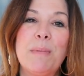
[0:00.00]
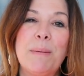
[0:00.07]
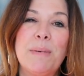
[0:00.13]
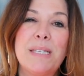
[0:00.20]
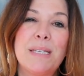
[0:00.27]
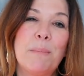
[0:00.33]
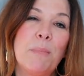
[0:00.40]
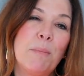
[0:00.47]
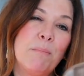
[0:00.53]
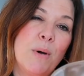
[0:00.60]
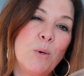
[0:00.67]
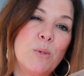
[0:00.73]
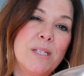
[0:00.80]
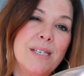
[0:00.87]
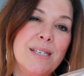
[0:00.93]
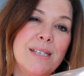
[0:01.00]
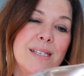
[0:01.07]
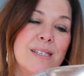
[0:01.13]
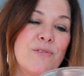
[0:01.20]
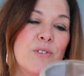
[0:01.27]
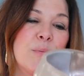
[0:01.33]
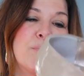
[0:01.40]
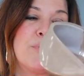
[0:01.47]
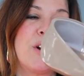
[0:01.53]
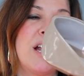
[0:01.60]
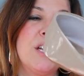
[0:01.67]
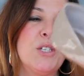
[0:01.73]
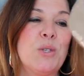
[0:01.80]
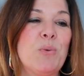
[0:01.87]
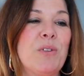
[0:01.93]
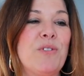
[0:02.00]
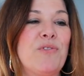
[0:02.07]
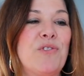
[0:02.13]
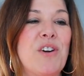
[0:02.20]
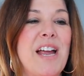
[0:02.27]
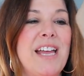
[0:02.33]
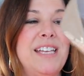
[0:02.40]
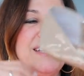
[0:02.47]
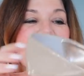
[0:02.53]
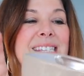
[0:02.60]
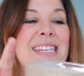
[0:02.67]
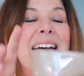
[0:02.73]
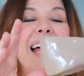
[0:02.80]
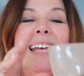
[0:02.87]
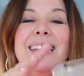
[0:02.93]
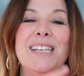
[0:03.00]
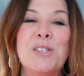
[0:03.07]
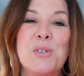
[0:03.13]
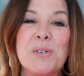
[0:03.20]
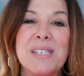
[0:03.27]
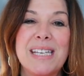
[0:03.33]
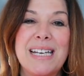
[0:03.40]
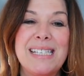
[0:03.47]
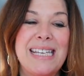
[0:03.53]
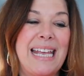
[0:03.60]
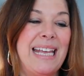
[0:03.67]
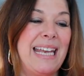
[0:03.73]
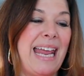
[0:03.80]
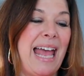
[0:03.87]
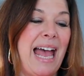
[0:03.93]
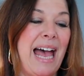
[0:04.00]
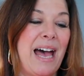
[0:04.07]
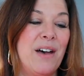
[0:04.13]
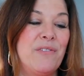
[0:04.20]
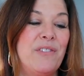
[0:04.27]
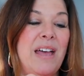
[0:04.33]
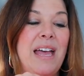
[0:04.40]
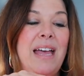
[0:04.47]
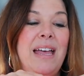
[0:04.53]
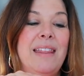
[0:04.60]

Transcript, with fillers: maybe some mimosas for brunch with friends. These are size 8.5.